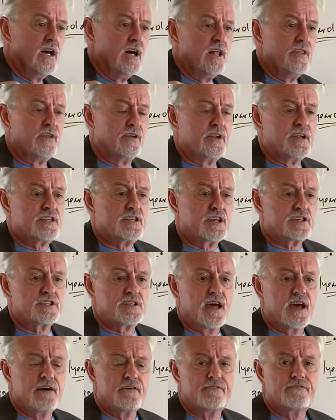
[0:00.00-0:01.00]
that it doesn't
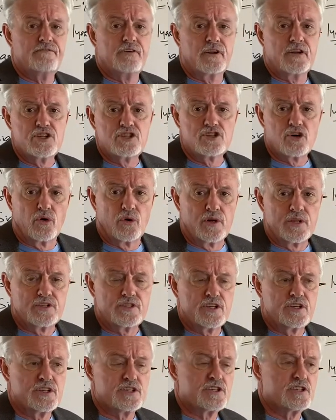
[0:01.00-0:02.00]
have funny joints,
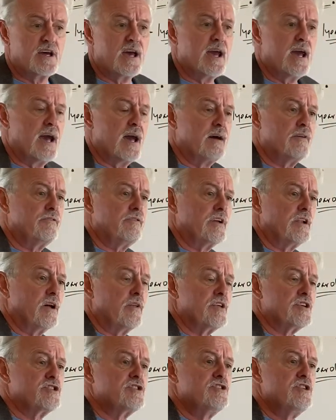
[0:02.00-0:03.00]
it doesn't have, you know,
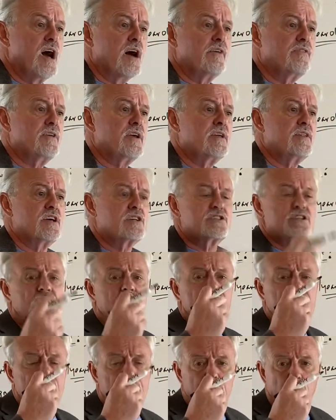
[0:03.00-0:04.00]
there's nothing, it doesn't
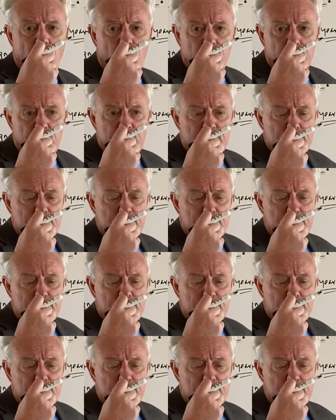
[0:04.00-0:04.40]
have a problem with its